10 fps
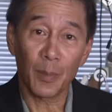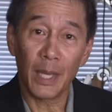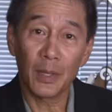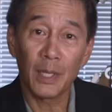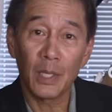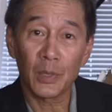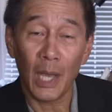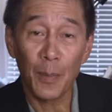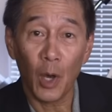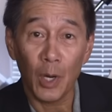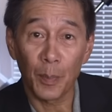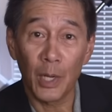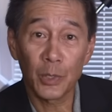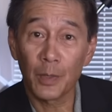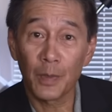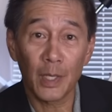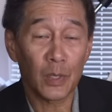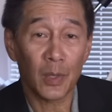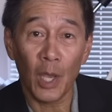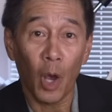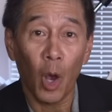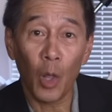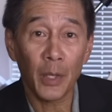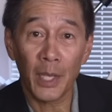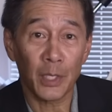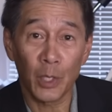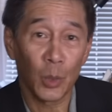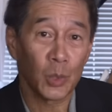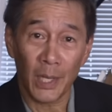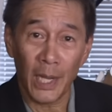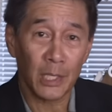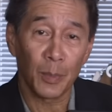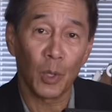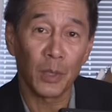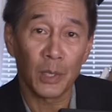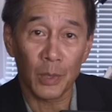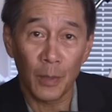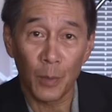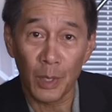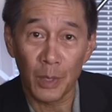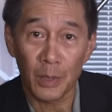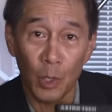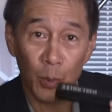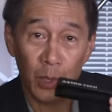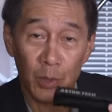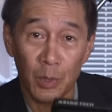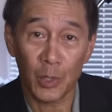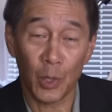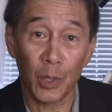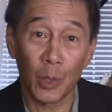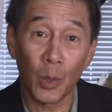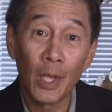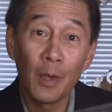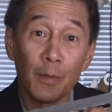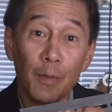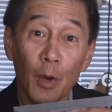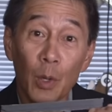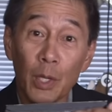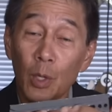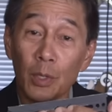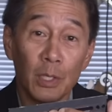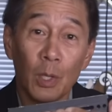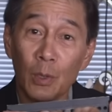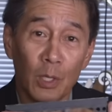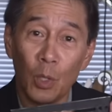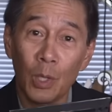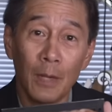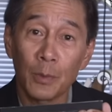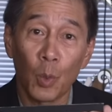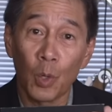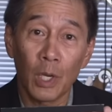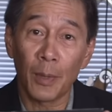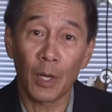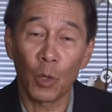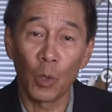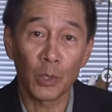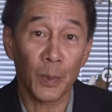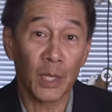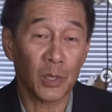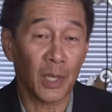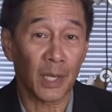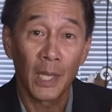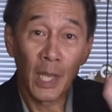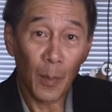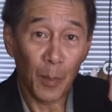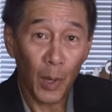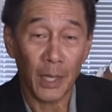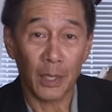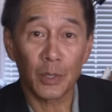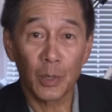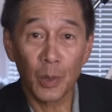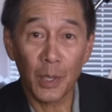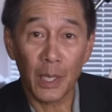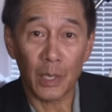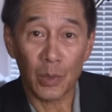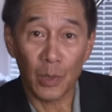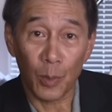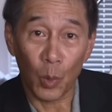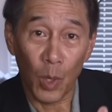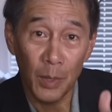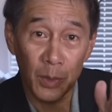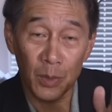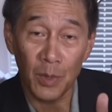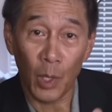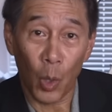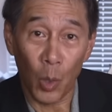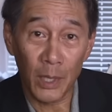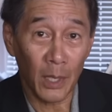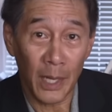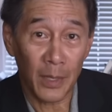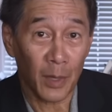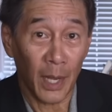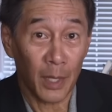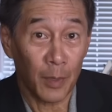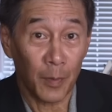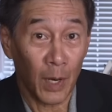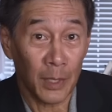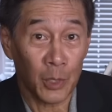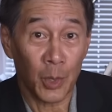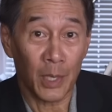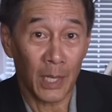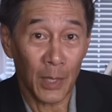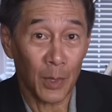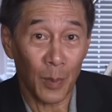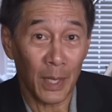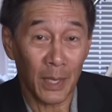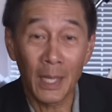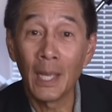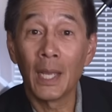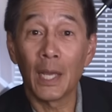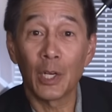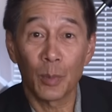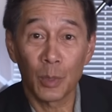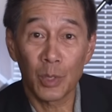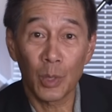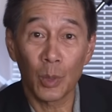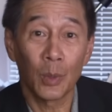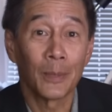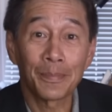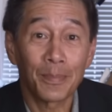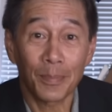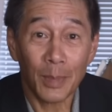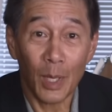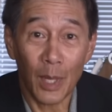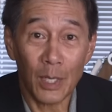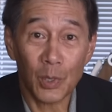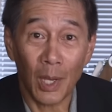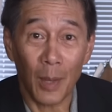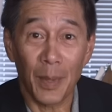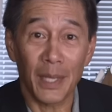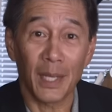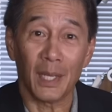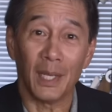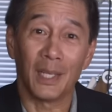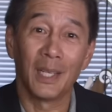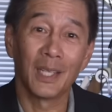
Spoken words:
made these. I bought a bunch of these. They all get used. I had to pull these off one of the scopes just to show you. Very good. You don't have to worry about hole spacing. But two things. Number one, this is the only length that I could find that you could get them in. And number two, they stopped making it.